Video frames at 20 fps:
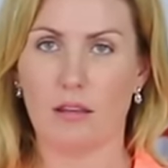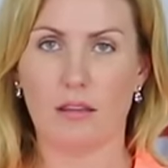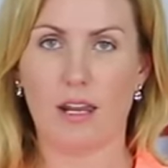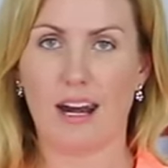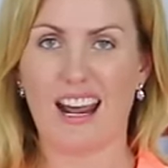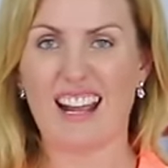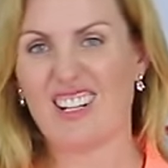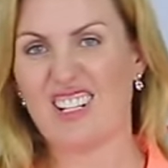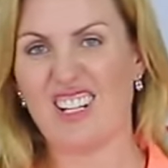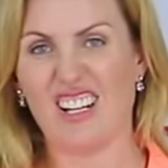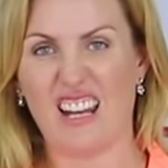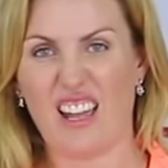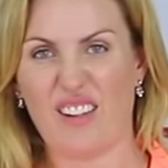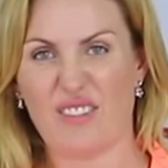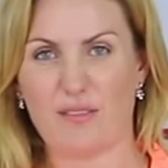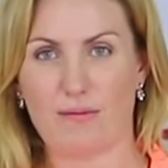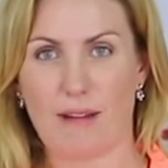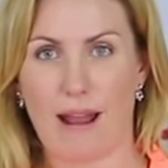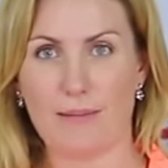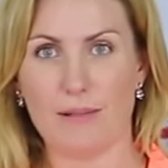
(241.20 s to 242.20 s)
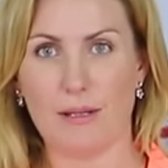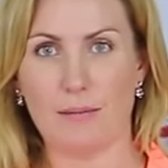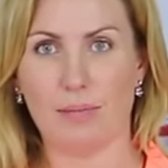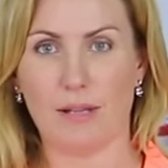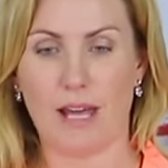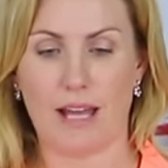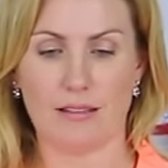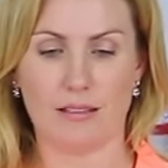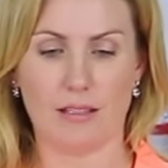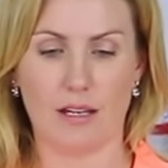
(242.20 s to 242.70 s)
that I actually left wrapped in
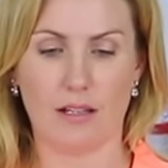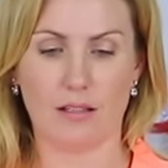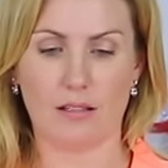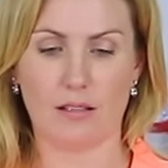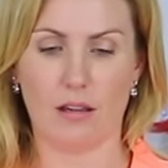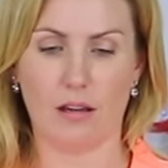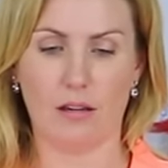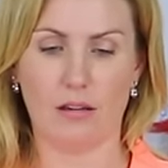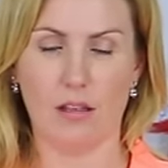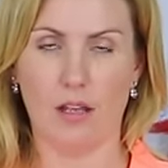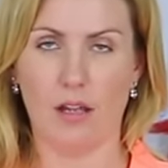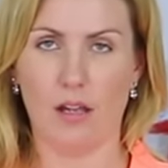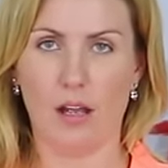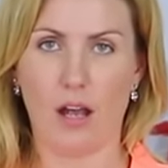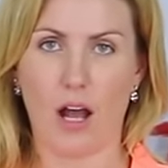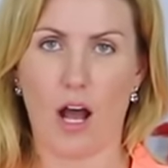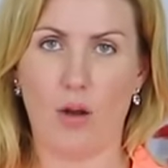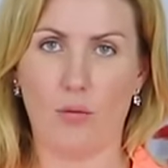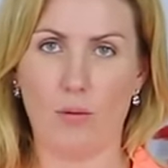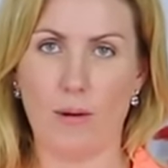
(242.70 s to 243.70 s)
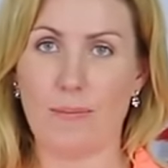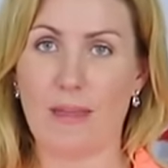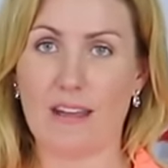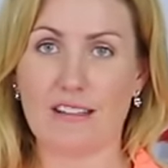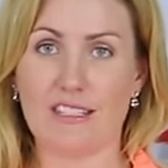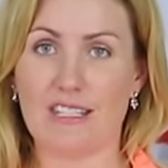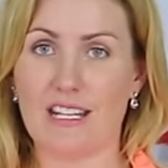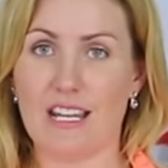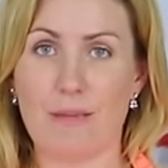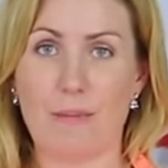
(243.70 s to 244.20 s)
plastic. So I'll rip
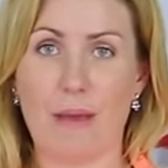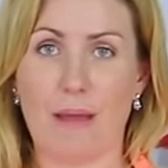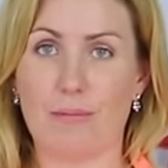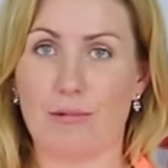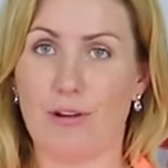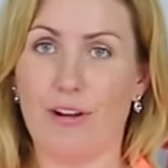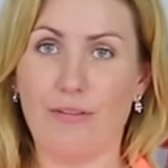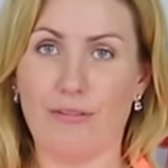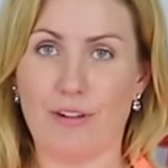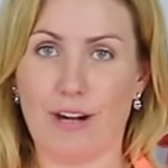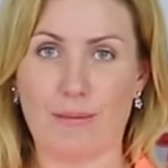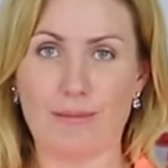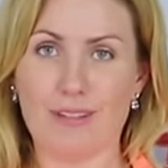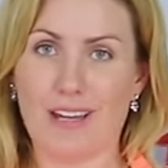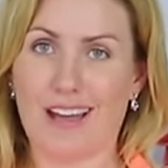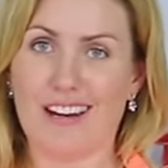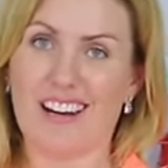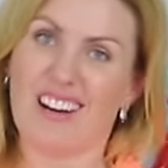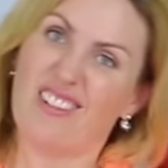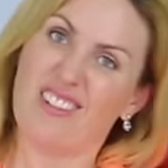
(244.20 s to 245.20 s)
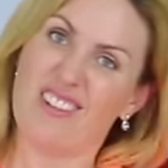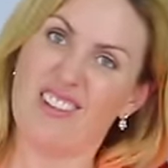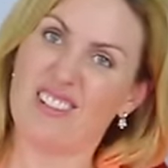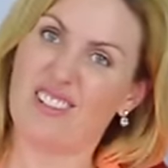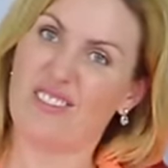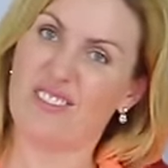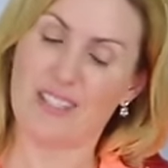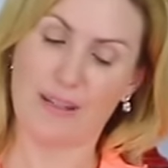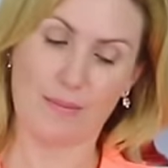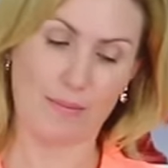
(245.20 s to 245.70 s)
that sticky paper off when I'm done and I'll use
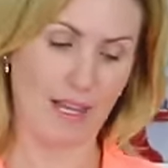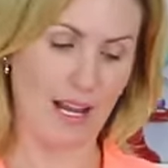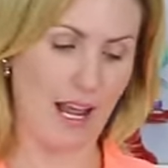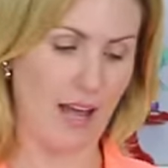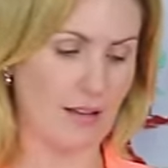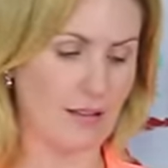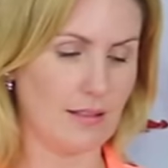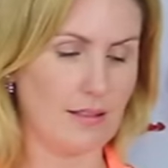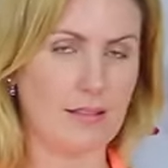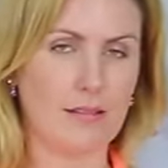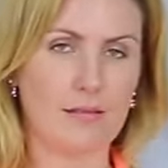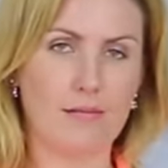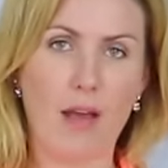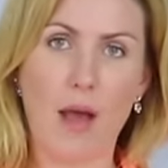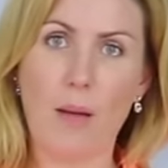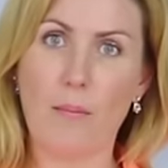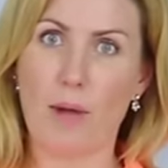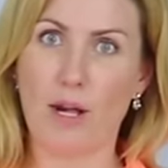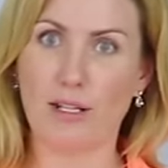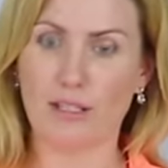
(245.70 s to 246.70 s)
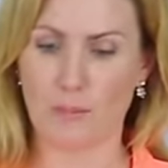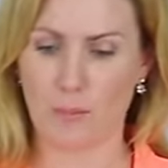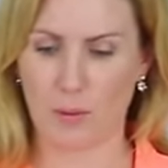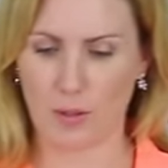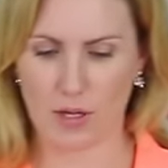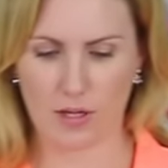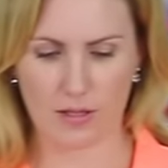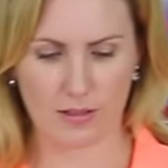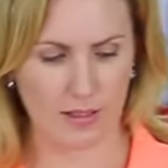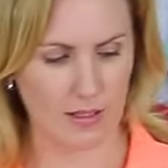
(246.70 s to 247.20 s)
it for something else.
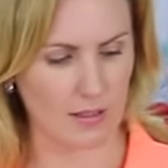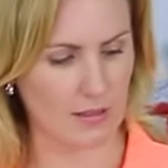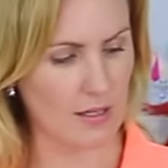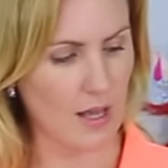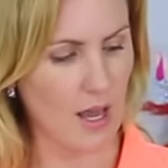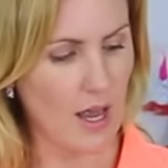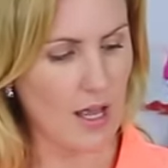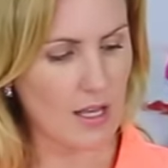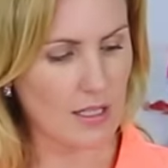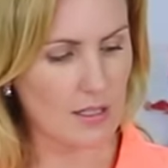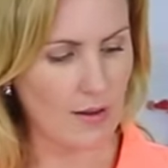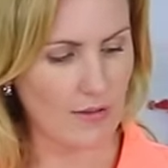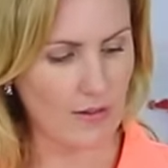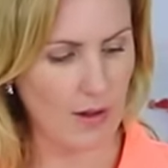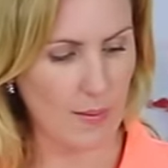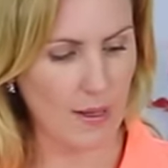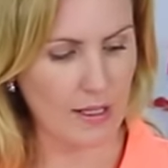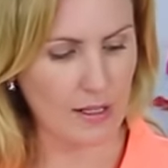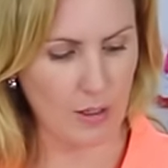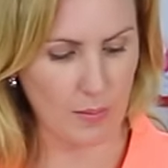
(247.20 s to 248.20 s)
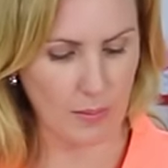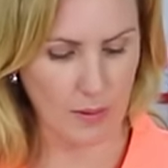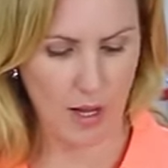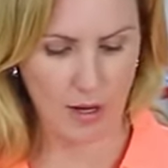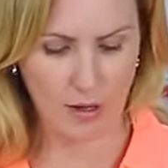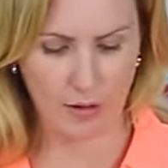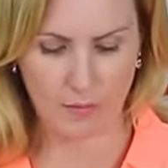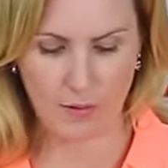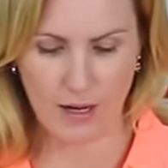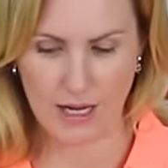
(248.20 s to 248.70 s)
Multiple uses. So I've got my little
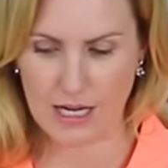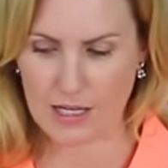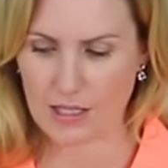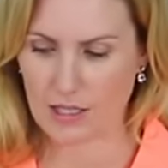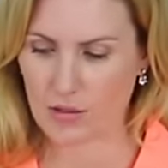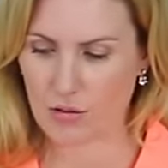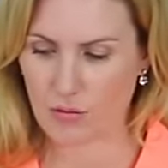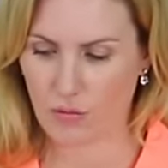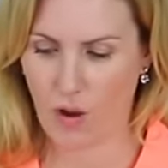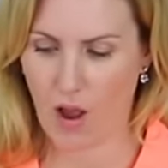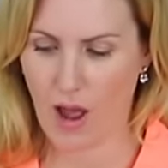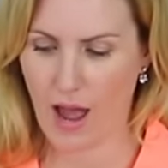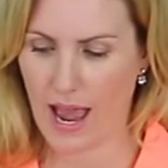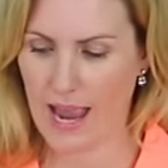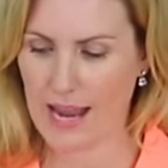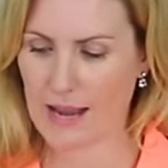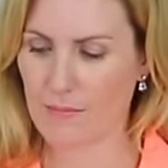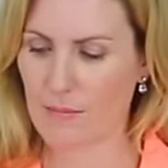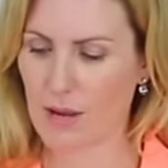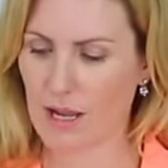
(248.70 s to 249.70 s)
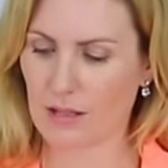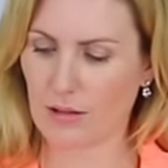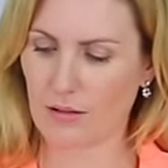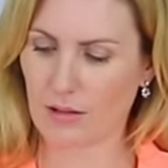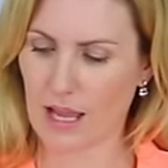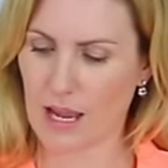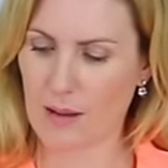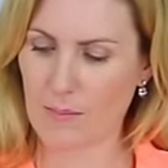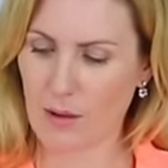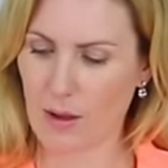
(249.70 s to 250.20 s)
block ready to dry my little
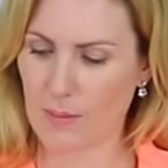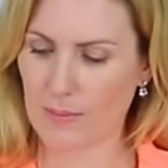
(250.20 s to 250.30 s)
cake